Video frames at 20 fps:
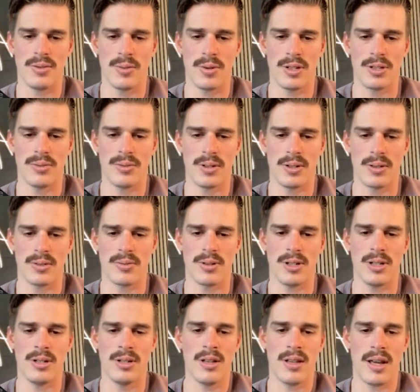
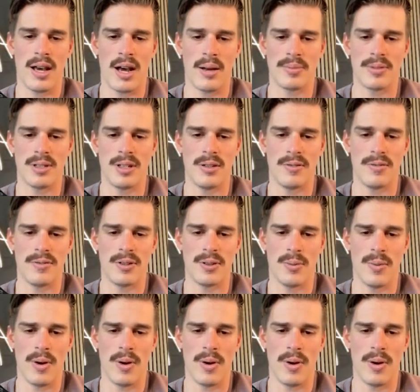2023, they opted in for the